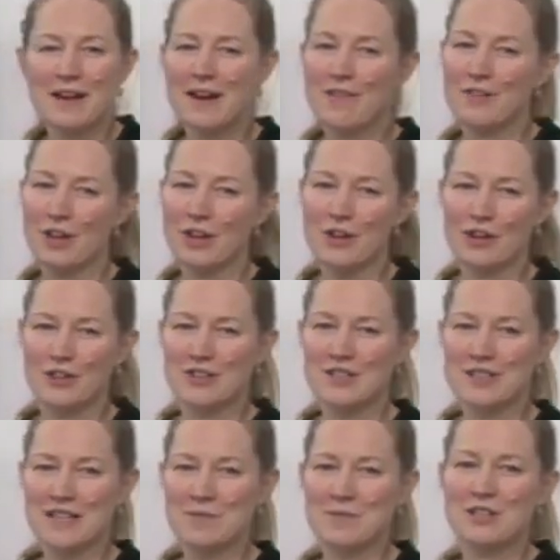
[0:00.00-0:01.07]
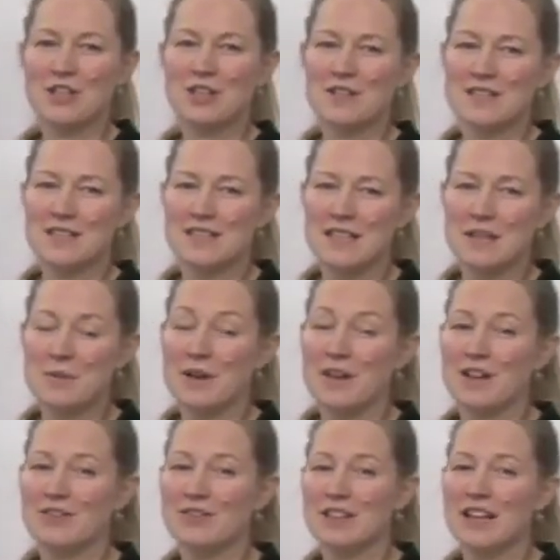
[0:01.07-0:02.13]
we have a lot of teams that use INDIBA
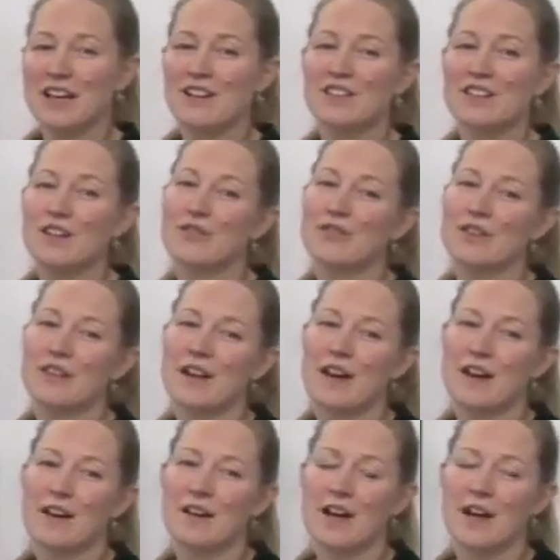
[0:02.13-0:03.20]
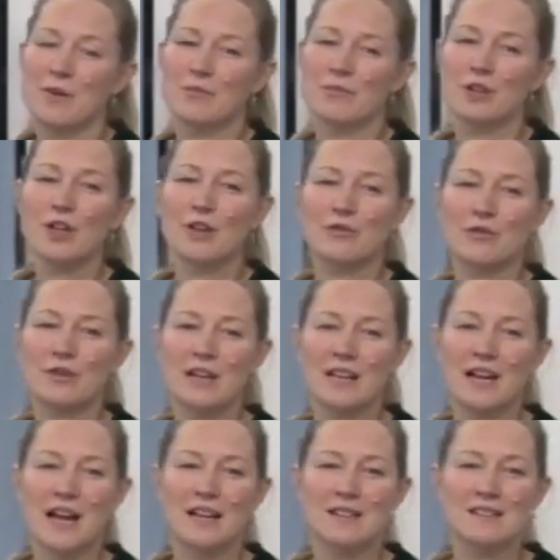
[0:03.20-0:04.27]
and rely on it for their
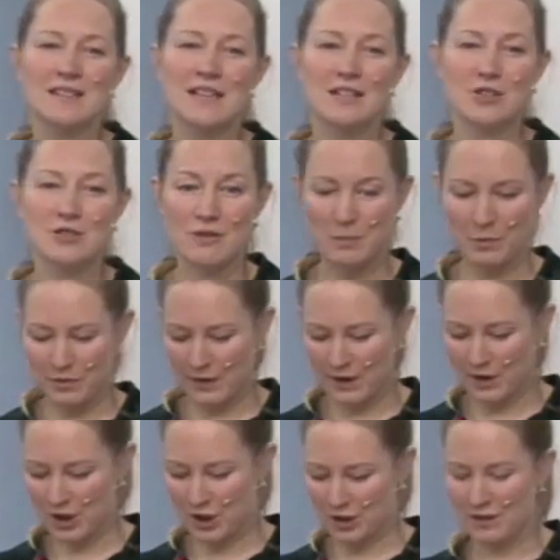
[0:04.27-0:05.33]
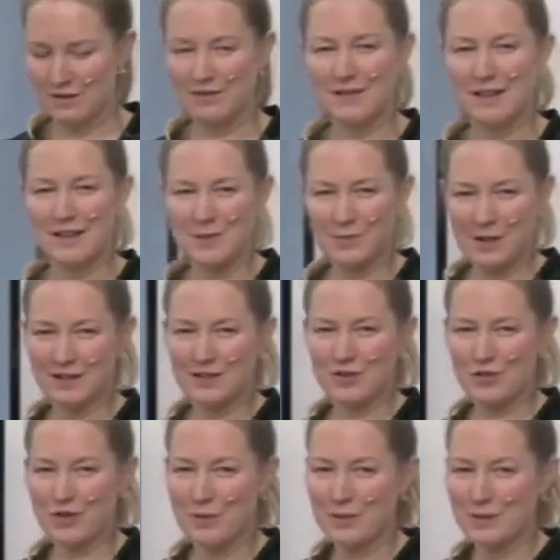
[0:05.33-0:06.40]
recovery and injury prevention, as well as
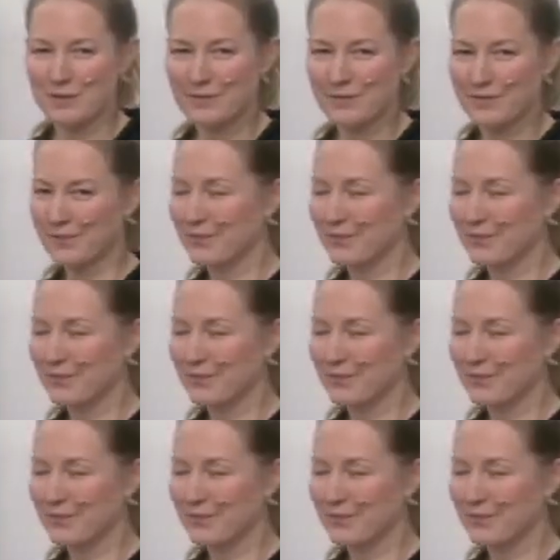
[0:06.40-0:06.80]
treatment.